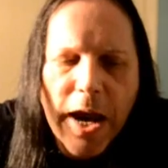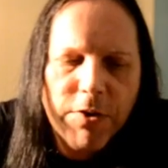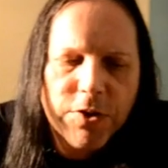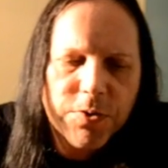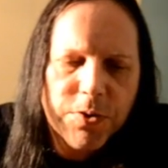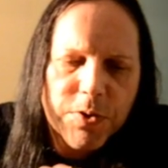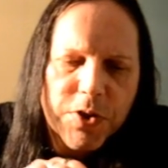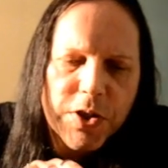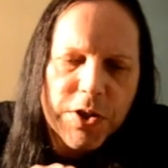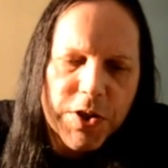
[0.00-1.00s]
character to a
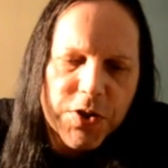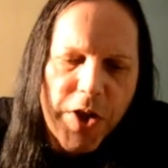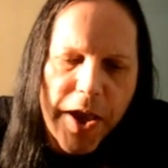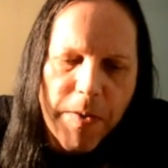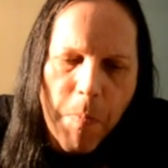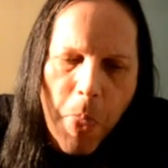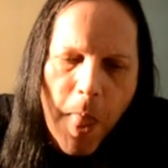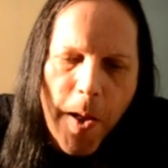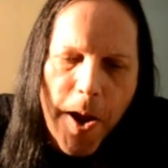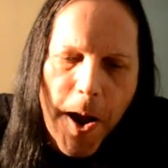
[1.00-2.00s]
certain extent.
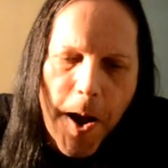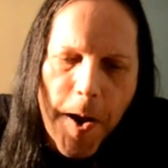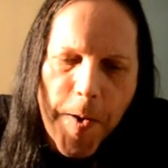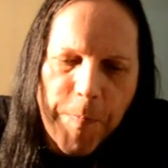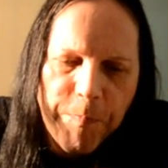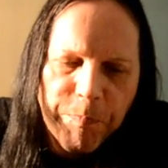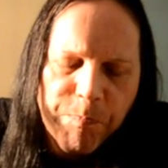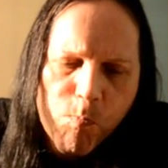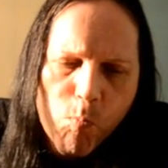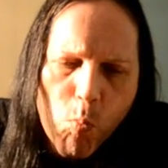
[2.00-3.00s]

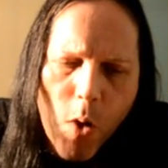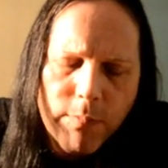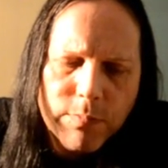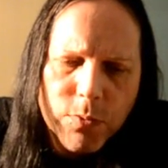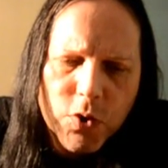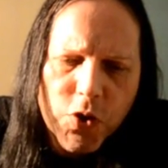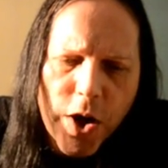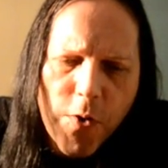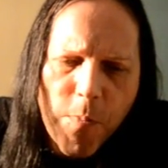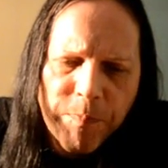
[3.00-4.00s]
So
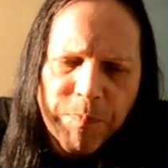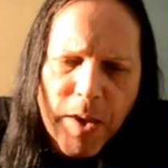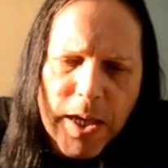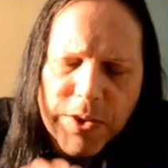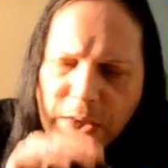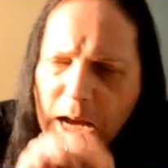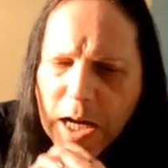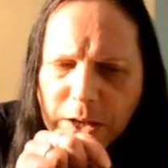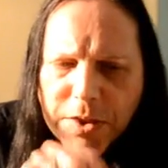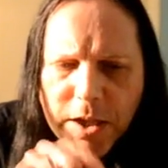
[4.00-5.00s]
that,
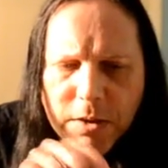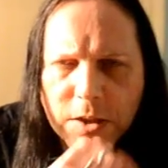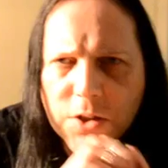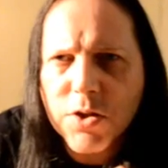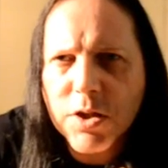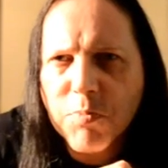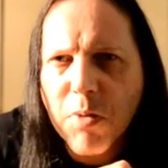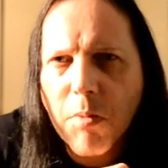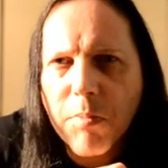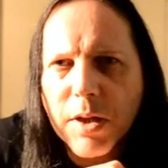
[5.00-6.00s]
I think, is
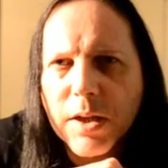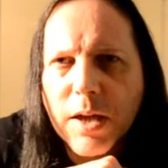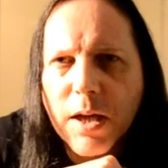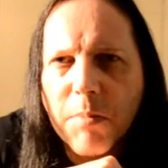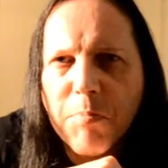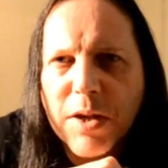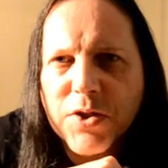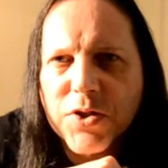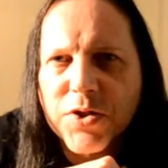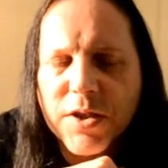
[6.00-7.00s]
probably
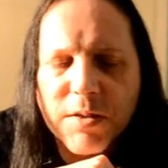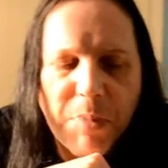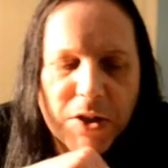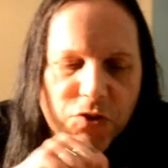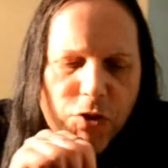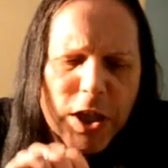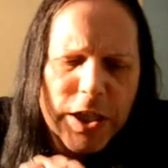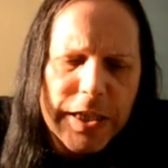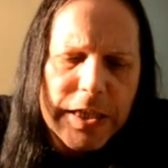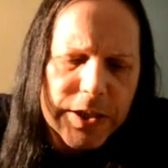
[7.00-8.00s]
best
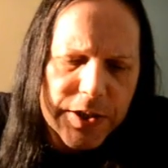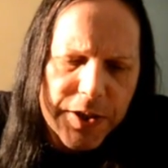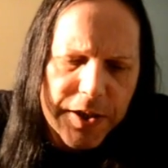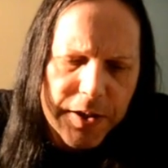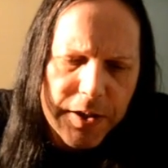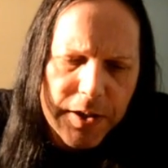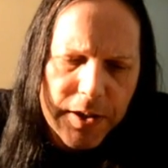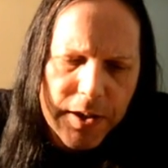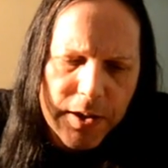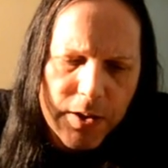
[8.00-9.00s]
drunk neat, I think.
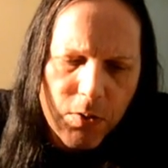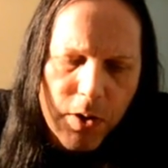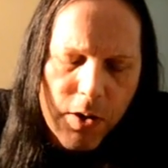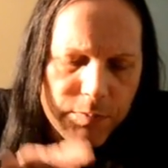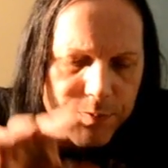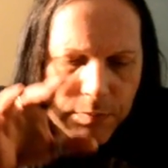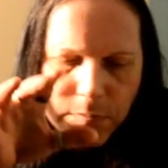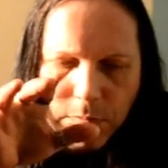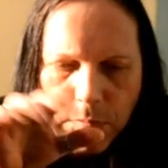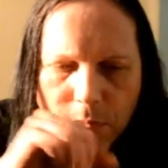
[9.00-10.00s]
Although
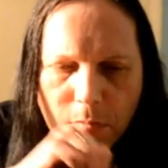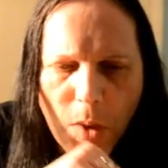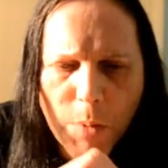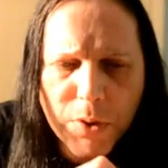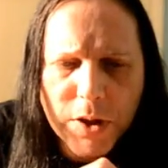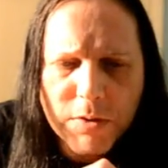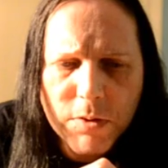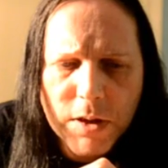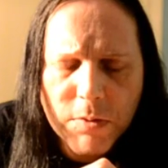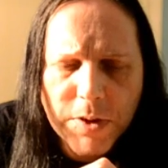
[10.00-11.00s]
putting
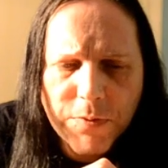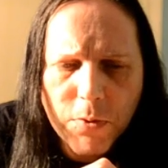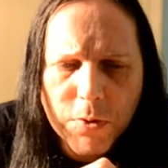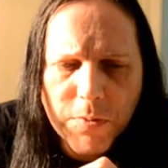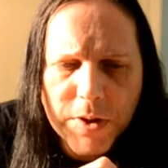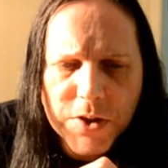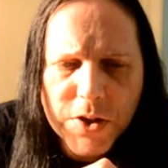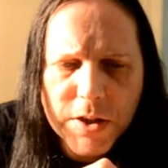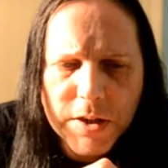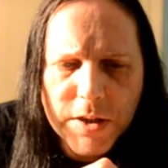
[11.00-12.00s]
a little bit of water with it
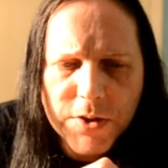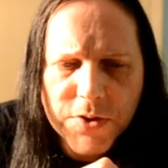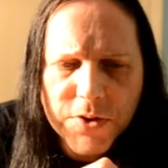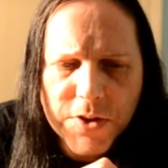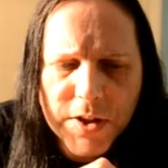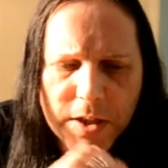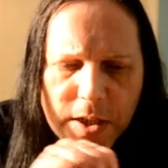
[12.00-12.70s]
certainly doesn't,